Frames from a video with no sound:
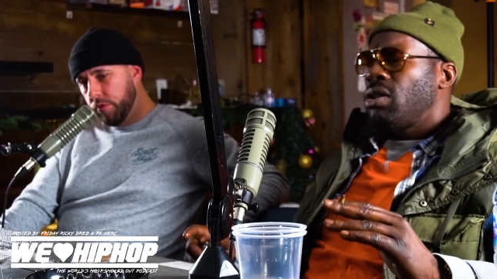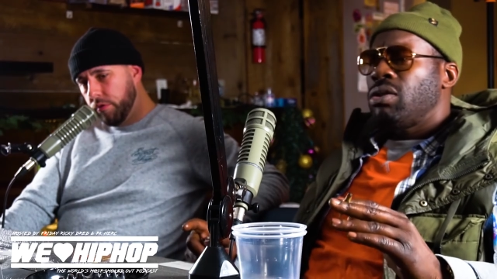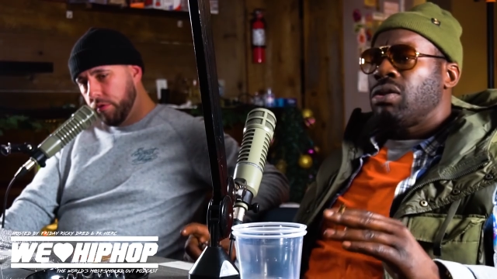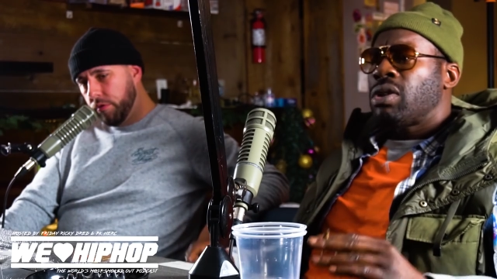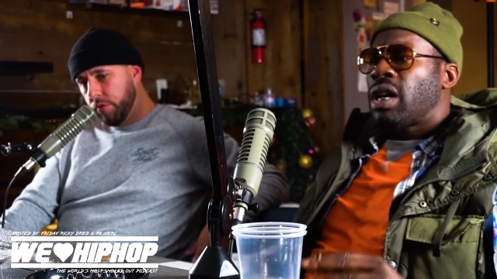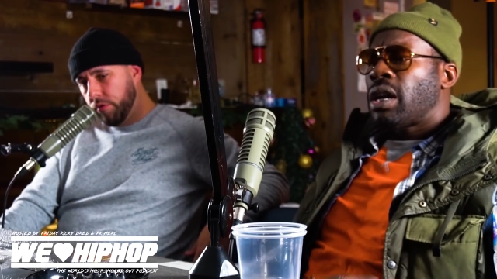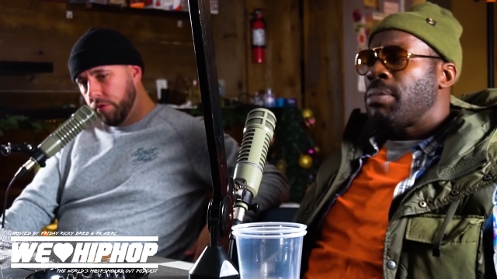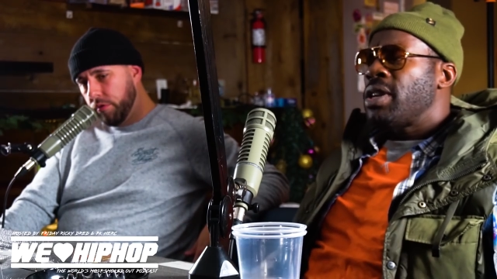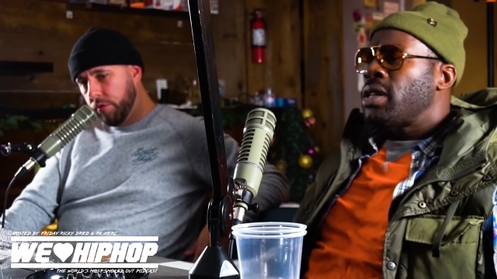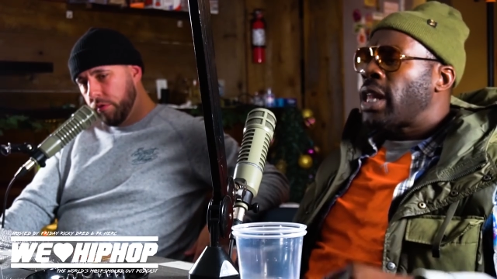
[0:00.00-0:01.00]
Speaker 1: you know that I
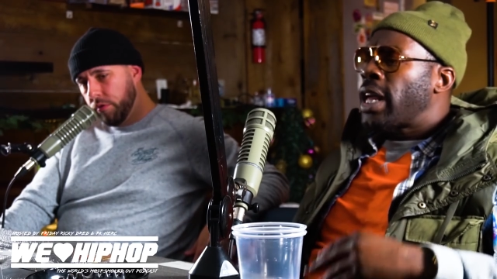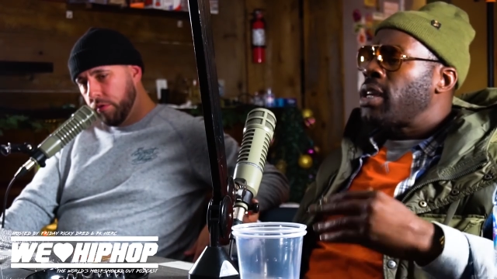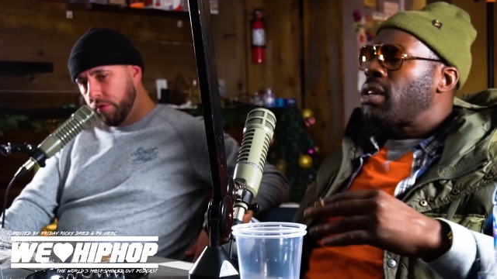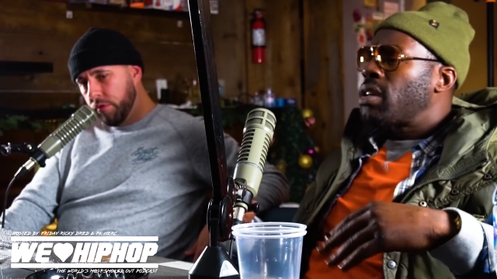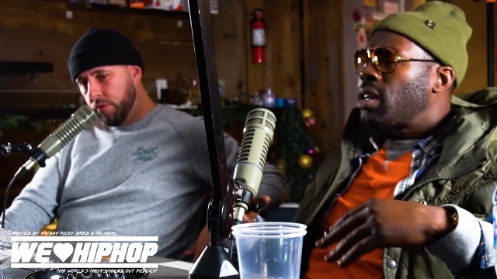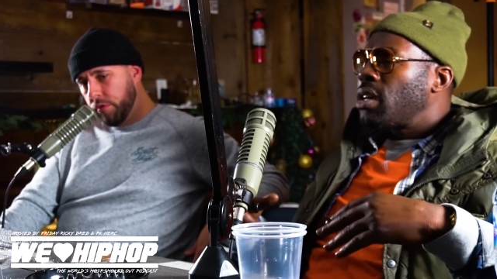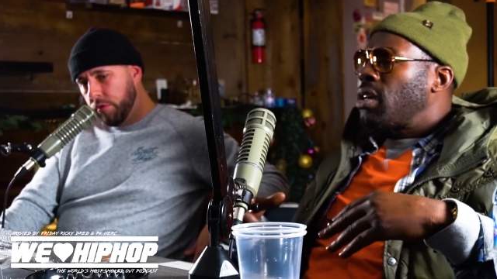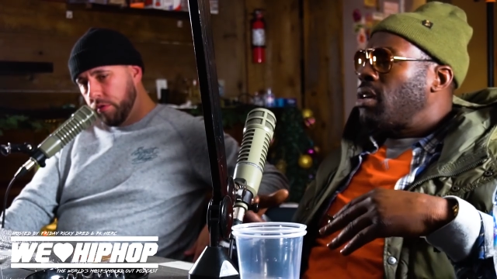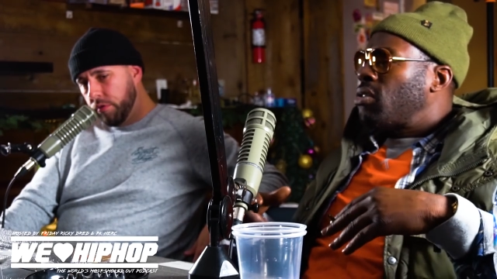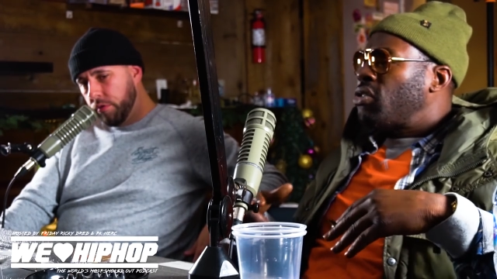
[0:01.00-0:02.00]
mean like
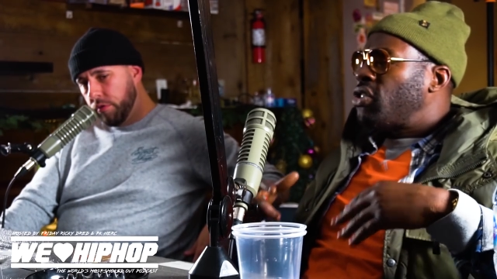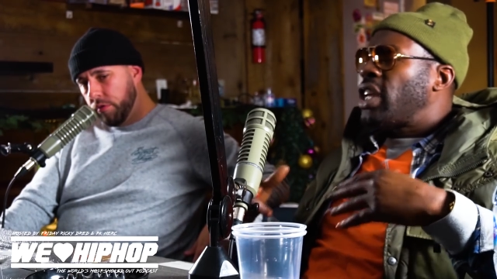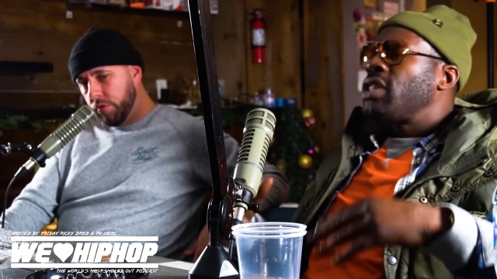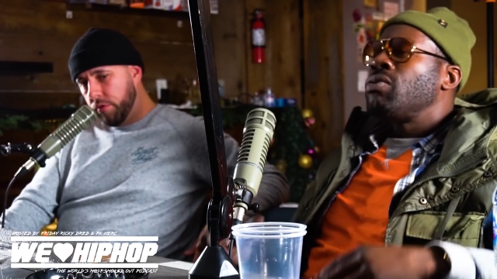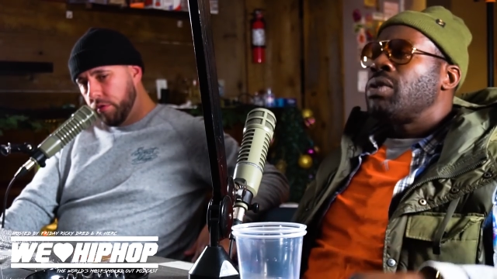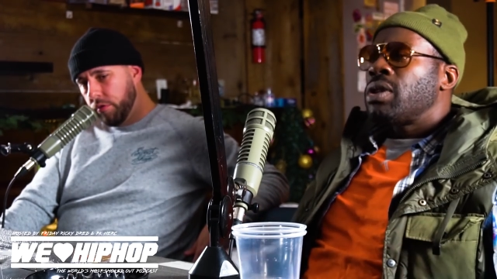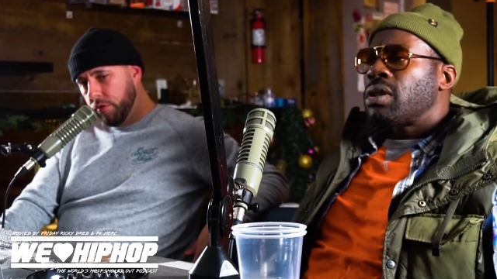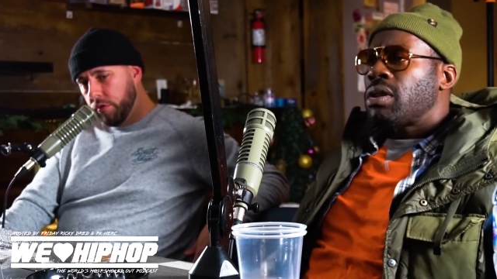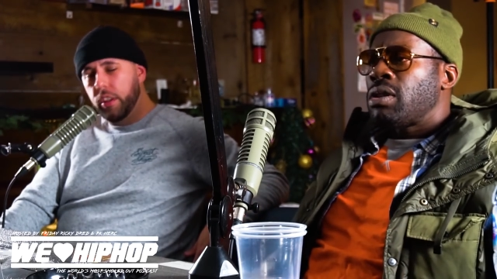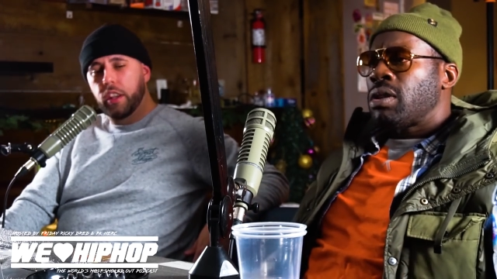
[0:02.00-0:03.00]
genuine.
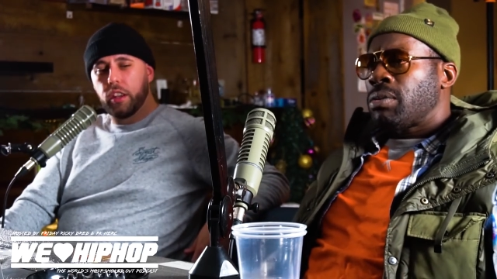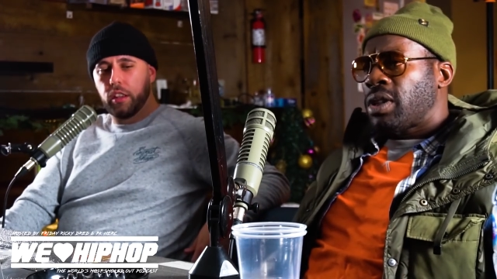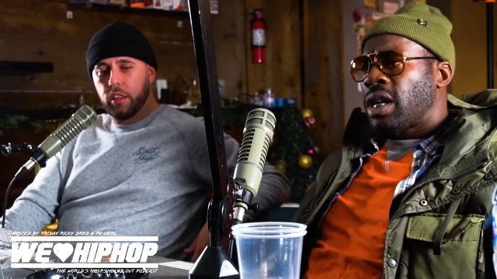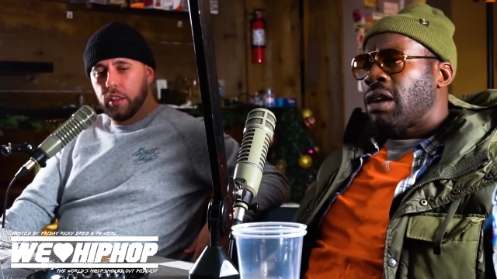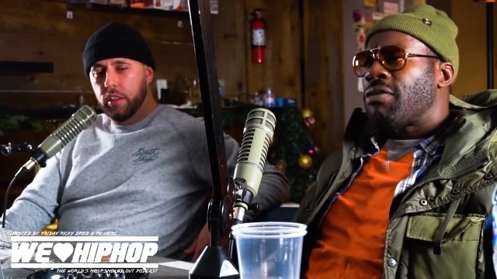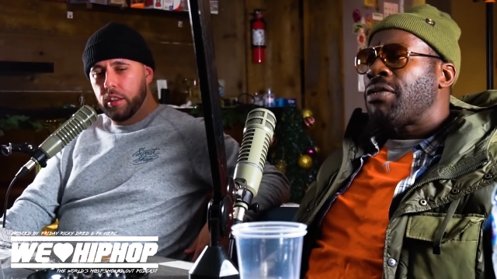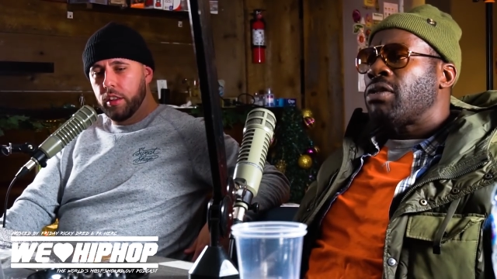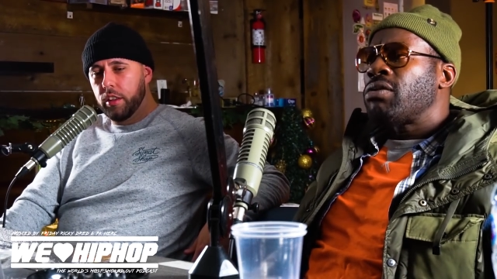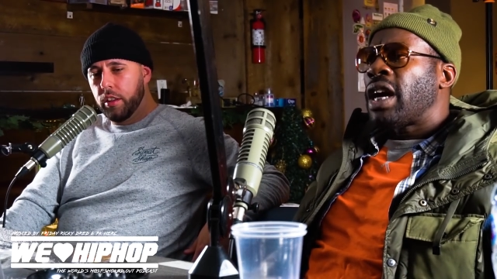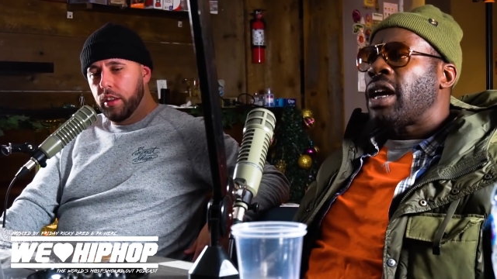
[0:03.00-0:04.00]
You know what I'm saying? I
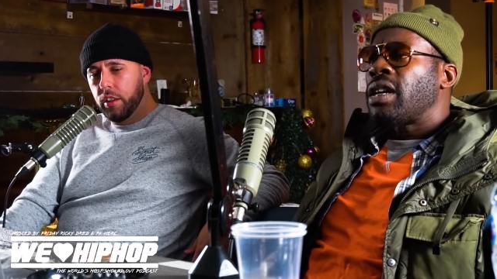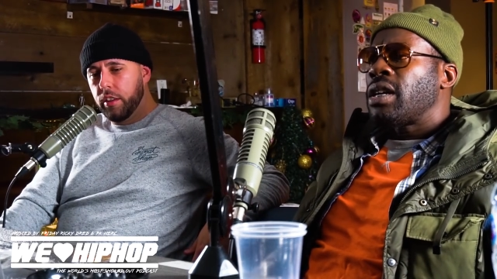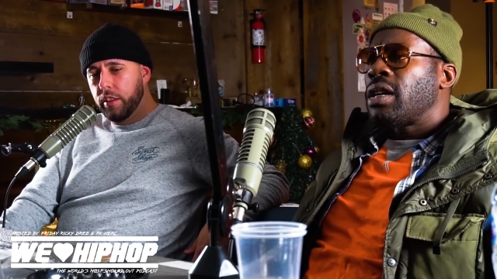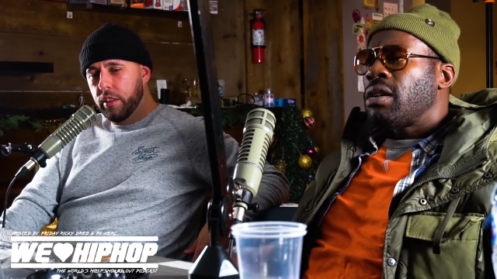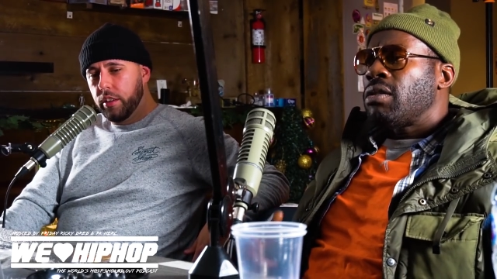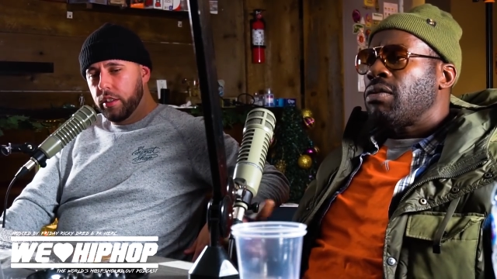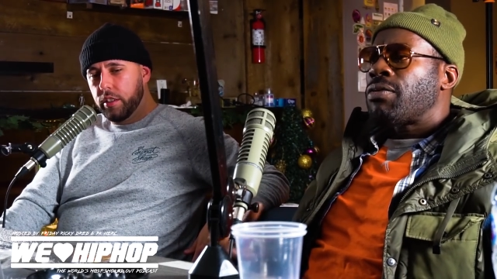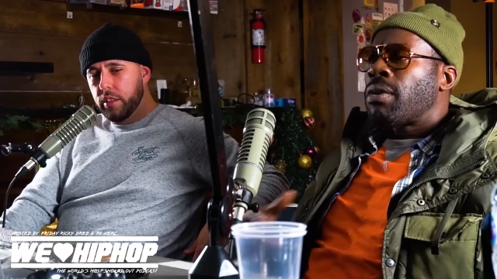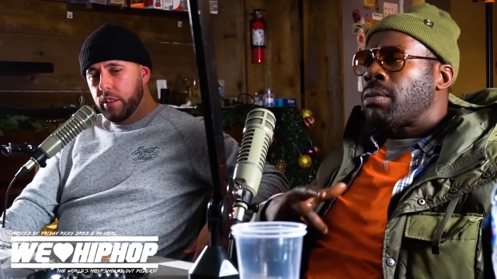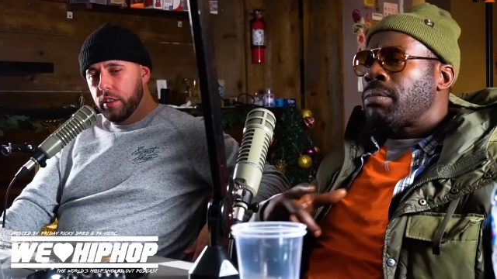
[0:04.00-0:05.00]
felt that
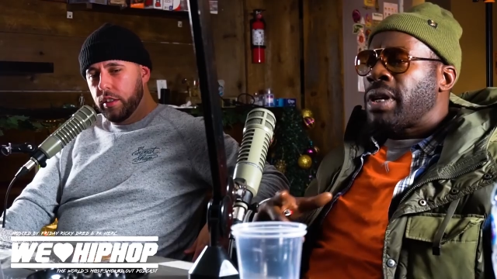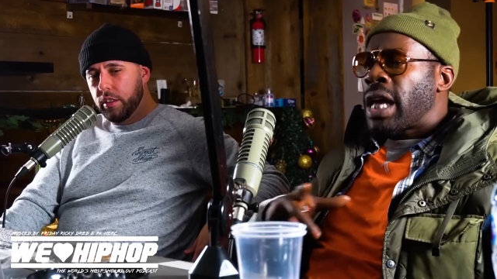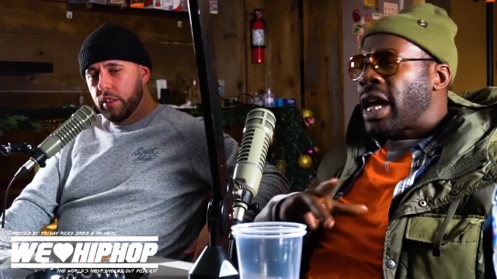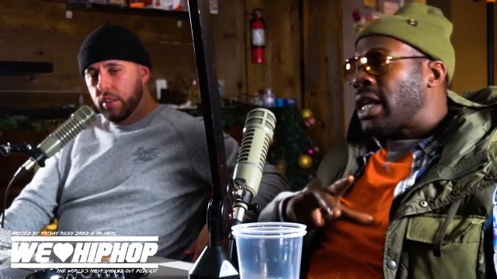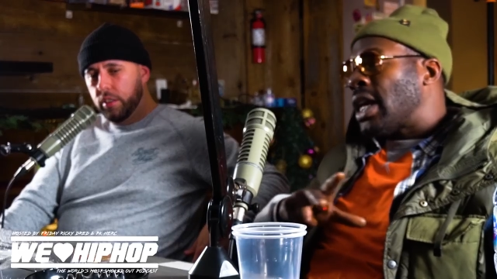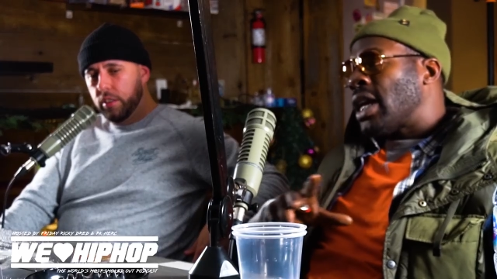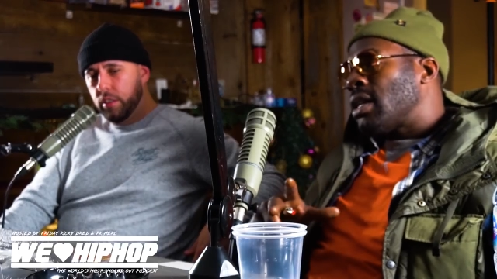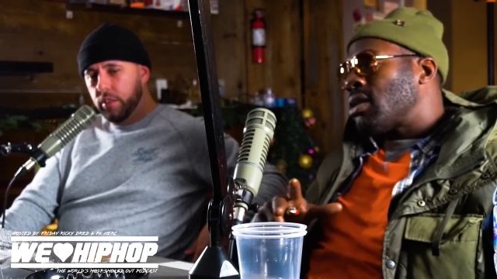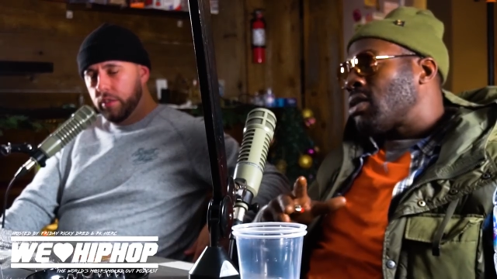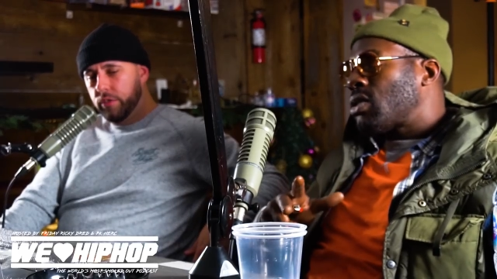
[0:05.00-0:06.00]
from him, and
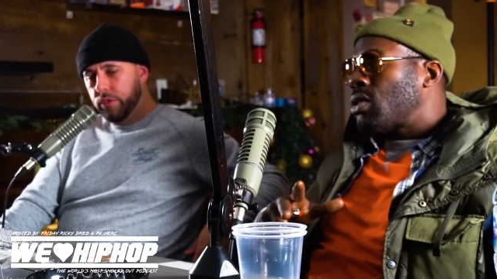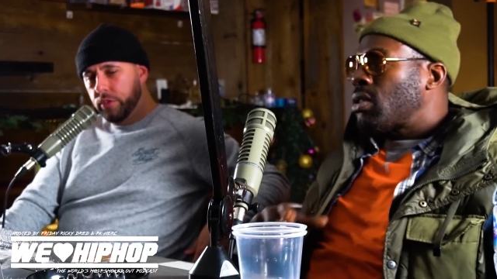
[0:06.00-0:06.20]
it's